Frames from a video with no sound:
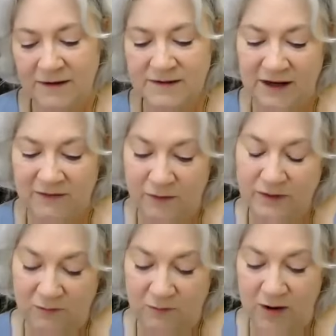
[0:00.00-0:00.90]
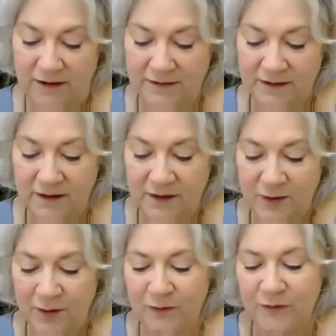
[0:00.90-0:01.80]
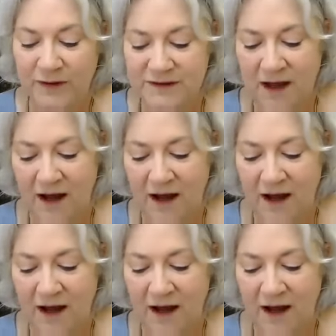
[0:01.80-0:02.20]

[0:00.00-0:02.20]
save only one, who for his